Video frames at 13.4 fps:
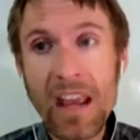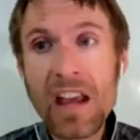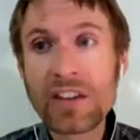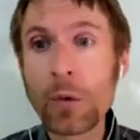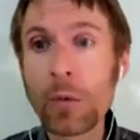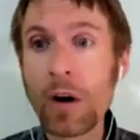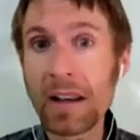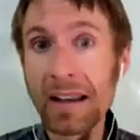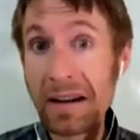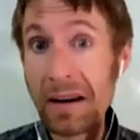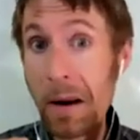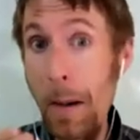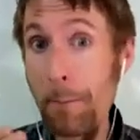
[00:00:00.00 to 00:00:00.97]
So
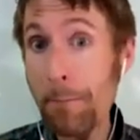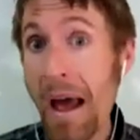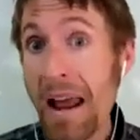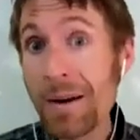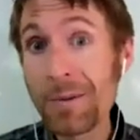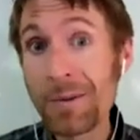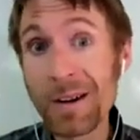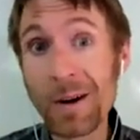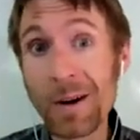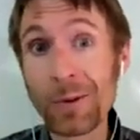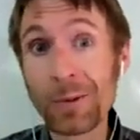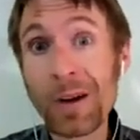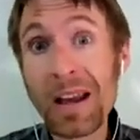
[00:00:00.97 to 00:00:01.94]
a benefit
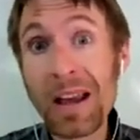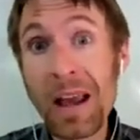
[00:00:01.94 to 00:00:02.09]
of